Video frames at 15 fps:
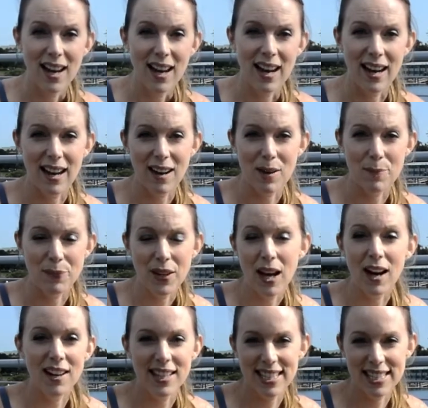
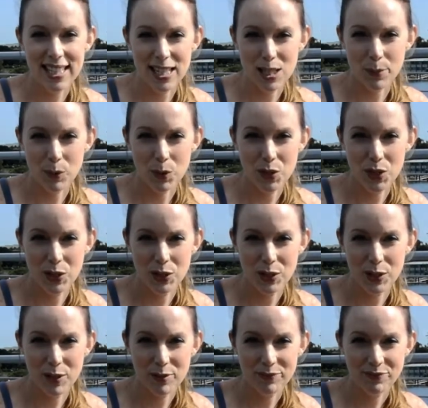aren't accessible to
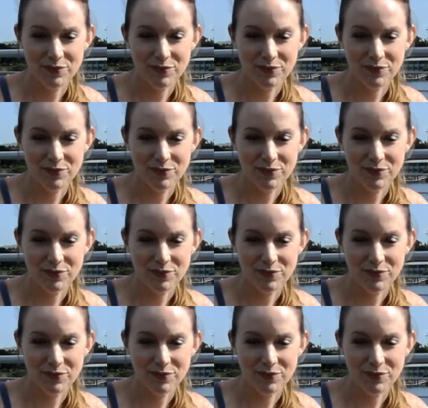you.